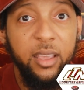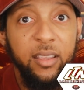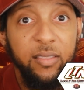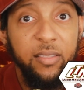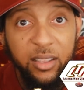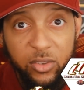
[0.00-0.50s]

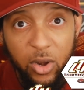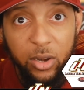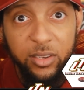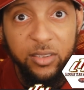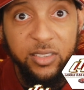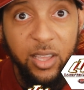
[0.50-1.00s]
Things
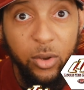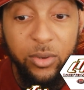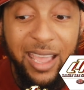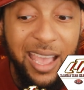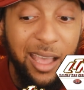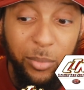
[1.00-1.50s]
start to settle
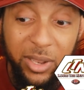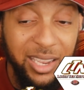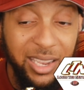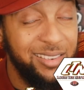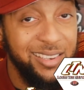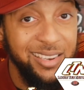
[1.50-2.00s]
down, but
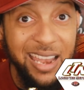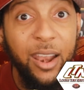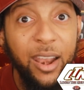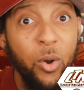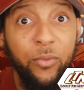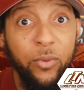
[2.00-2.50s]
it's not
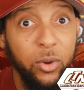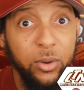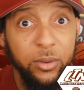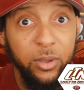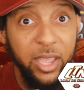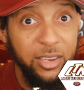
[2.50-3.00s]
over,
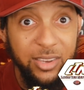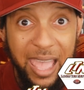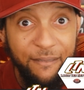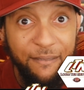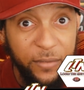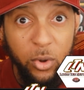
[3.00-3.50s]
okay?
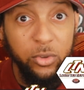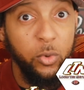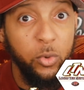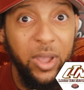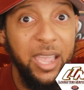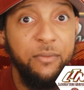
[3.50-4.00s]
That first
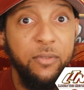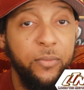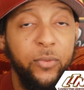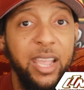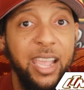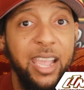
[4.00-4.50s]
wave of
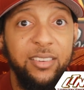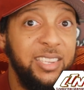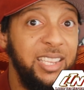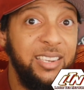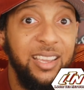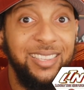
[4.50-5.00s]
free
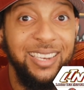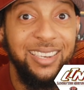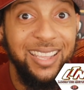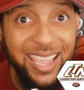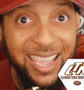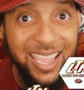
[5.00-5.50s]
agency doesn't
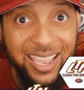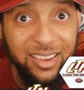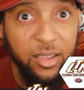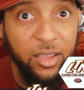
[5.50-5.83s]
end